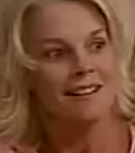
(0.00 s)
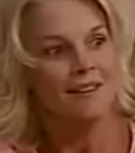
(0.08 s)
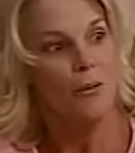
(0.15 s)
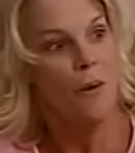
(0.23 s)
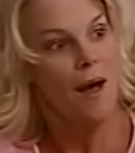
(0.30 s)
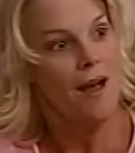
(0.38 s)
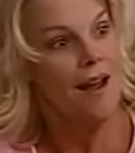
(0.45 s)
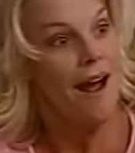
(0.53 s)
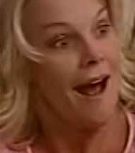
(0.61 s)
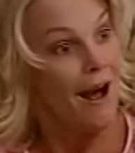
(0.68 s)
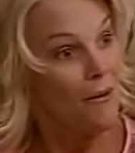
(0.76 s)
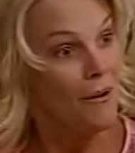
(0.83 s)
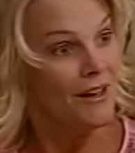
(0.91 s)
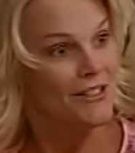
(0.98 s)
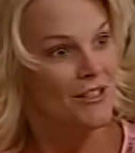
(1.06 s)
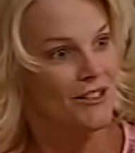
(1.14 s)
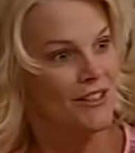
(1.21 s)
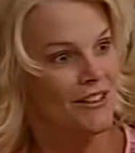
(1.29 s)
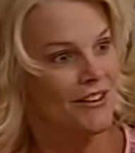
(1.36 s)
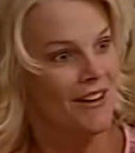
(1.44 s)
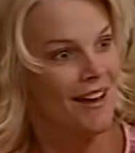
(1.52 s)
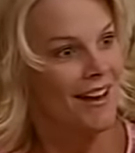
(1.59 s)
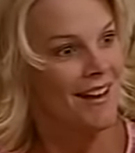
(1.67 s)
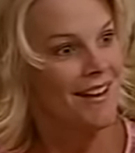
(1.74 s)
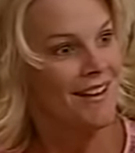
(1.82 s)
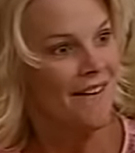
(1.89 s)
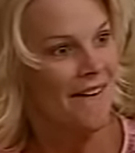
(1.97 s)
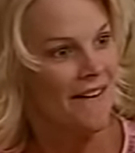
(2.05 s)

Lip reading: the way I want to do it, okay?